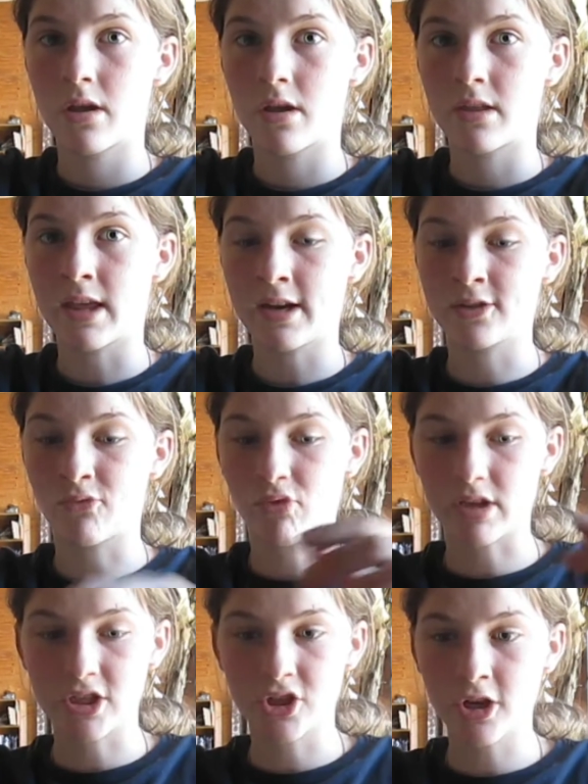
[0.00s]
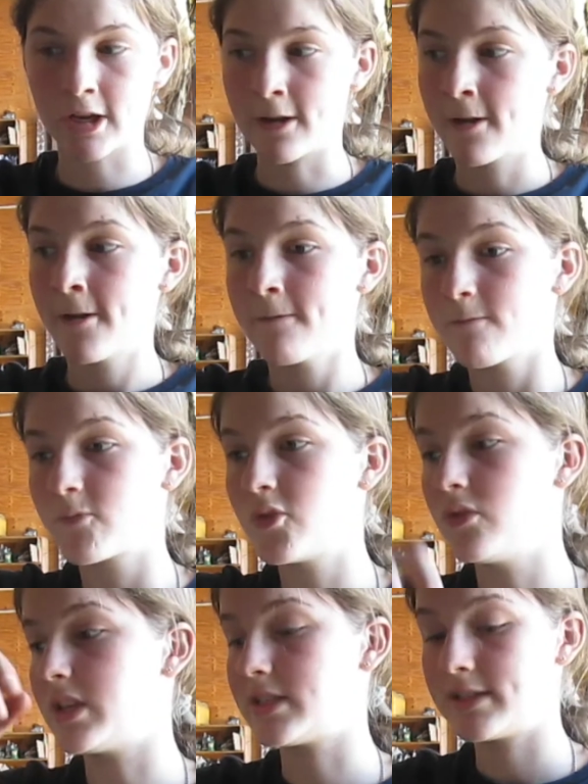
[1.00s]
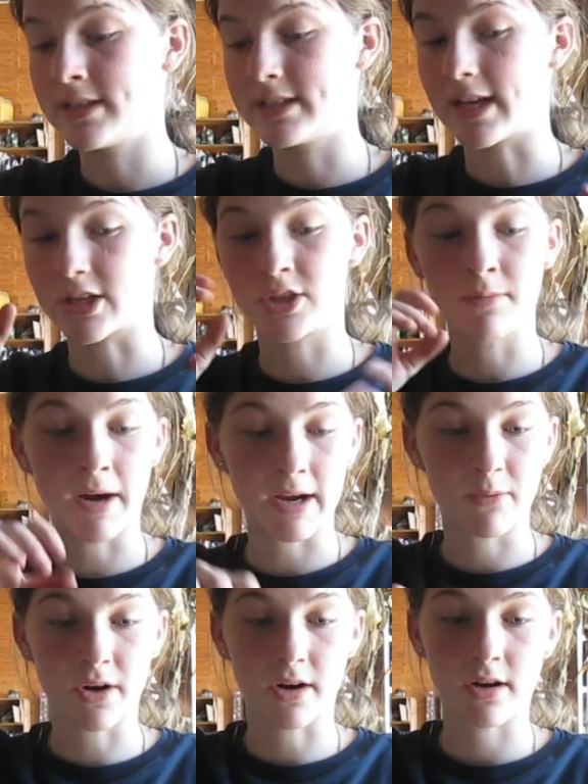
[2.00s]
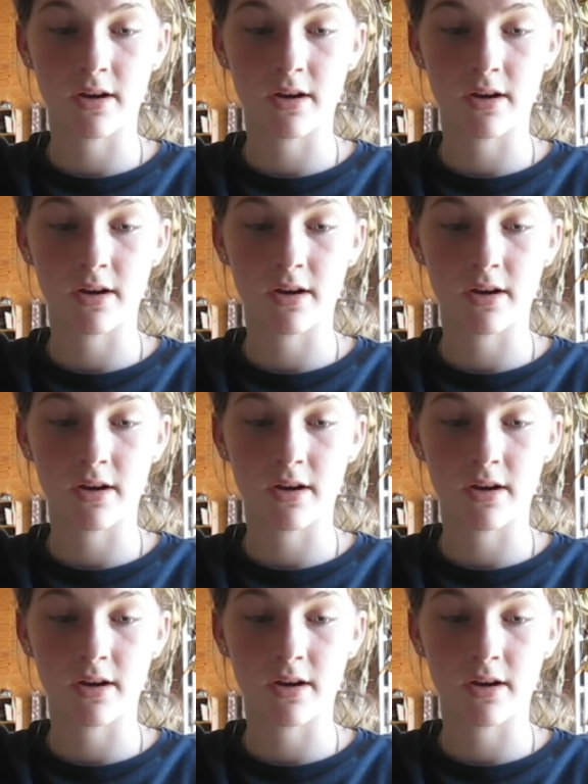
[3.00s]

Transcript: that is really sturdy. Dude, this actually might work.